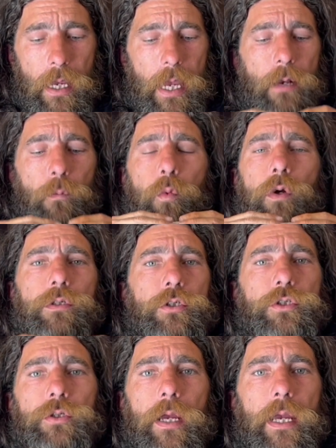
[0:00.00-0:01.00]
and we're
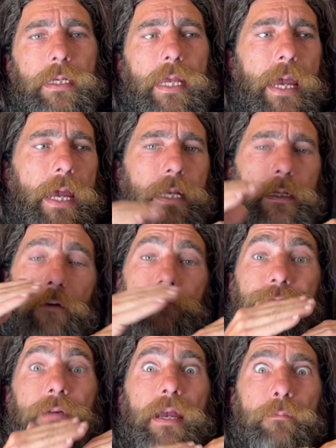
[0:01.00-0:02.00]
just trying to add a
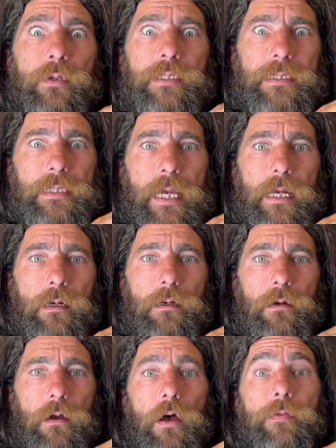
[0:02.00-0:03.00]
fibrous
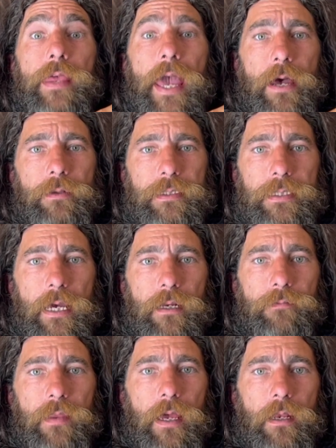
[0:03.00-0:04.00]
layer on the outside
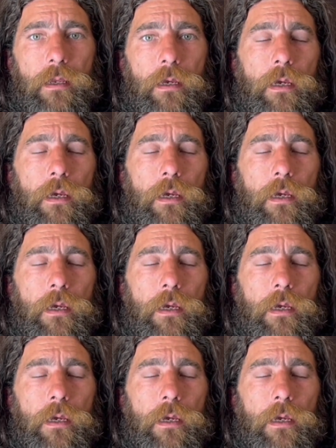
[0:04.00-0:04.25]
of that